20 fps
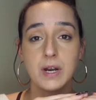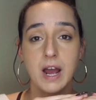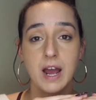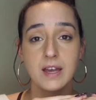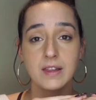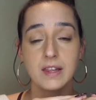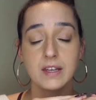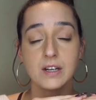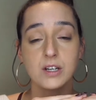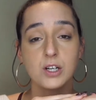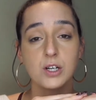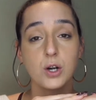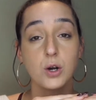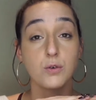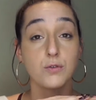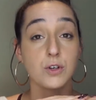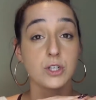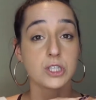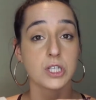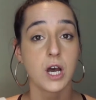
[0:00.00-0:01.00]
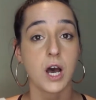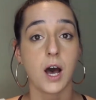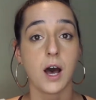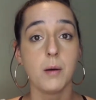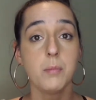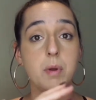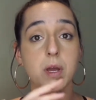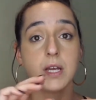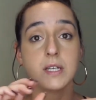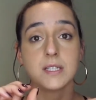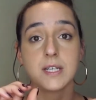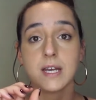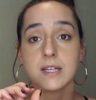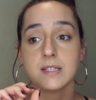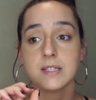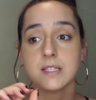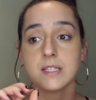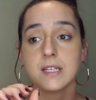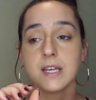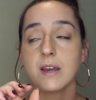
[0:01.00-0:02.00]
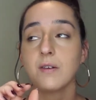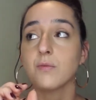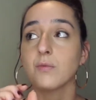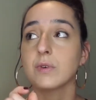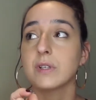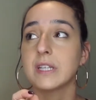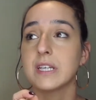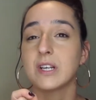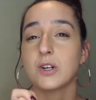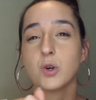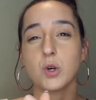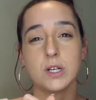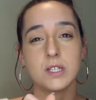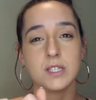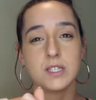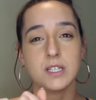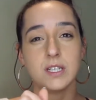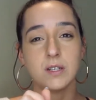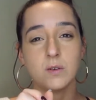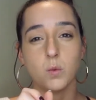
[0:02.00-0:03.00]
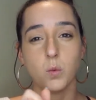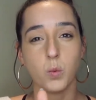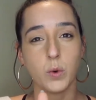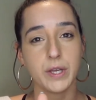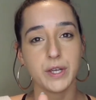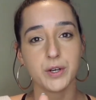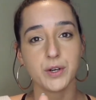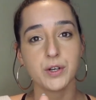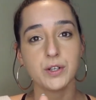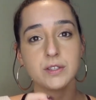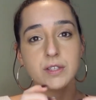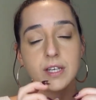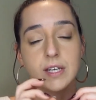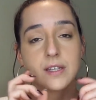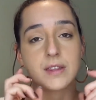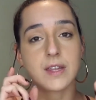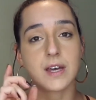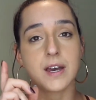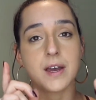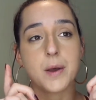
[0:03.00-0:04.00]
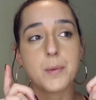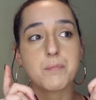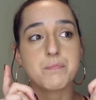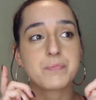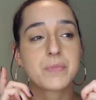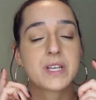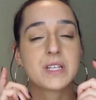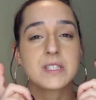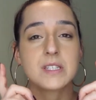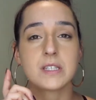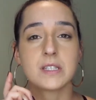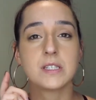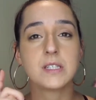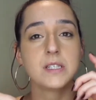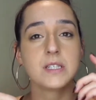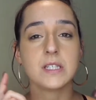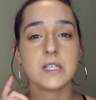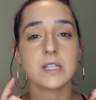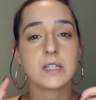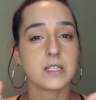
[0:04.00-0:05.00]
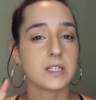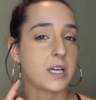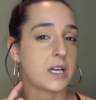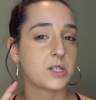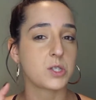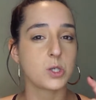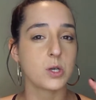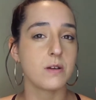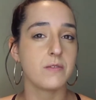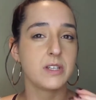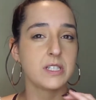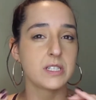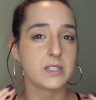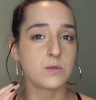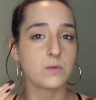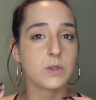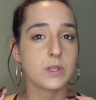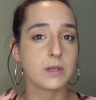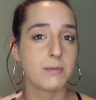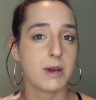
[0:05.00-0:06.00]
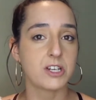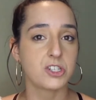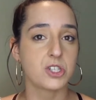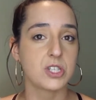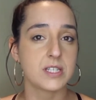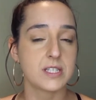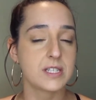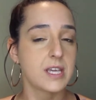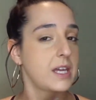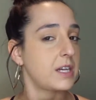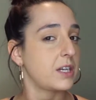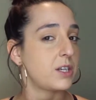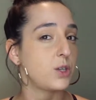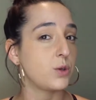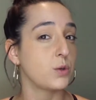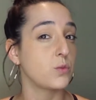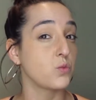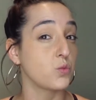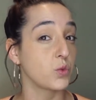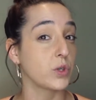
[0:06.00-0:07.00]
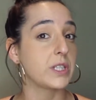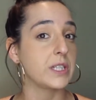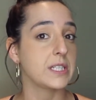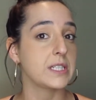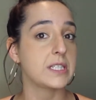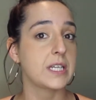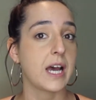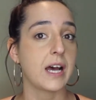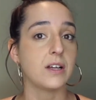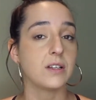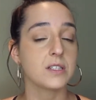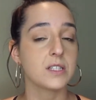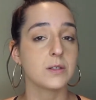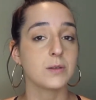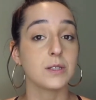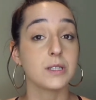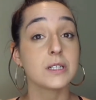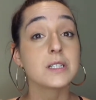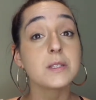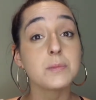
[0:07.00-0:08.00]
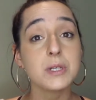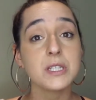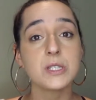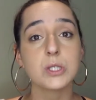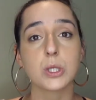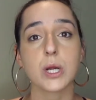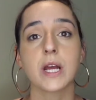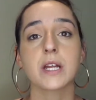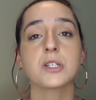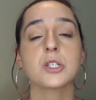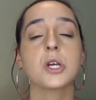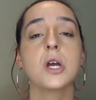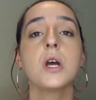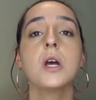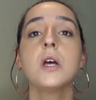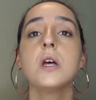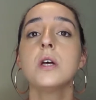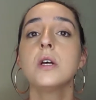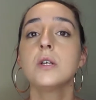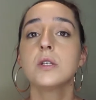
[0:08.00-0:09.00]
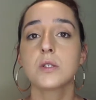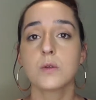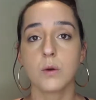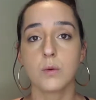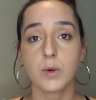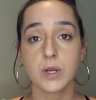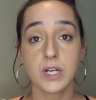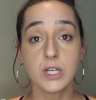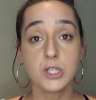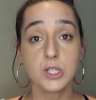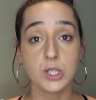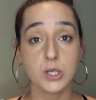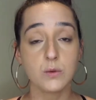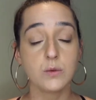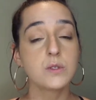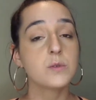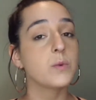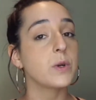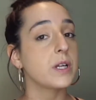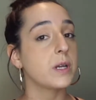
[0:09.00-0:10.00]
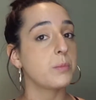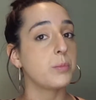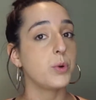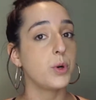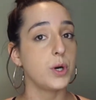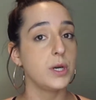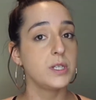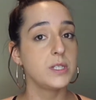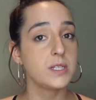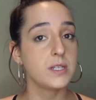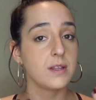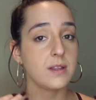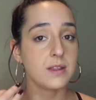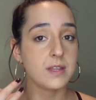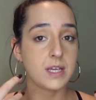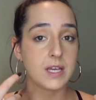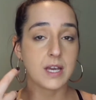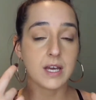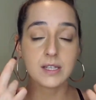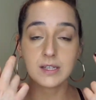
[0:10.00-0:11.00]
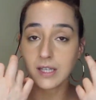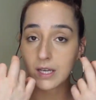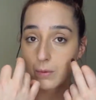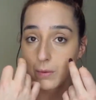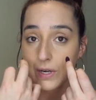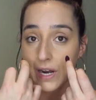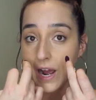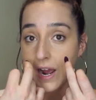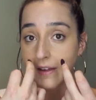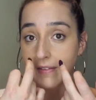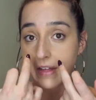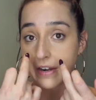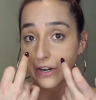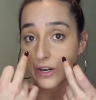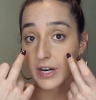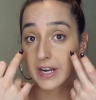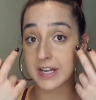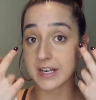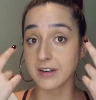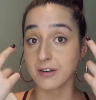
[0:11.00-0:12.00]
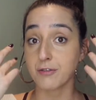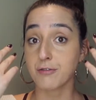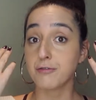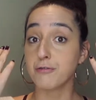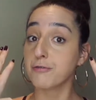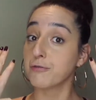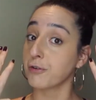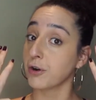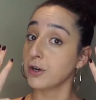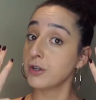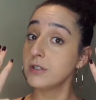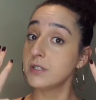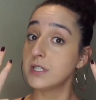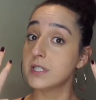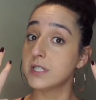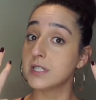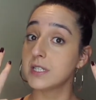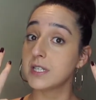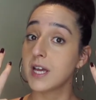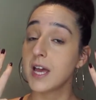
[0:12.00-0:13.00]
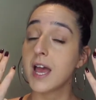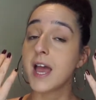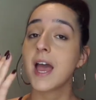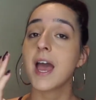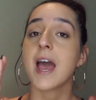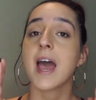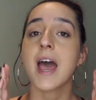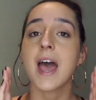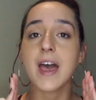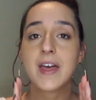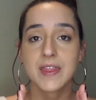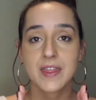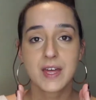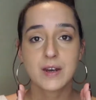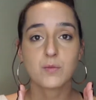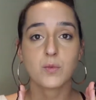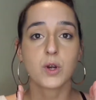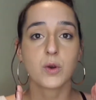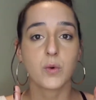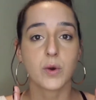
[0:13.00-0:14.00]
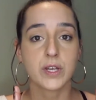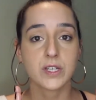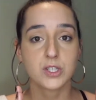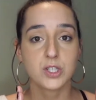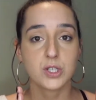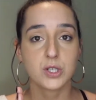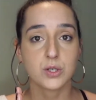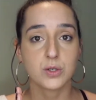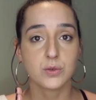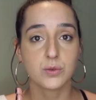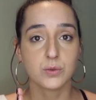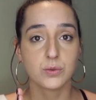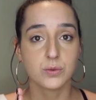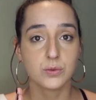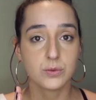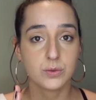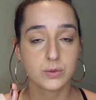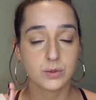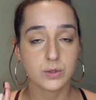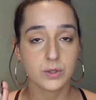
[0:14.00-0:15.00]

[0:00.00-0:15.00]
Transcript: highlighter over top, it tends to get really crusty and weird. Like the consistency and the texture of it doesn't really match the skin, and you can really tell. So it looks a bit strange. So what we're gonna do is we're gonna put the liquid highlighter in first, and then we're going to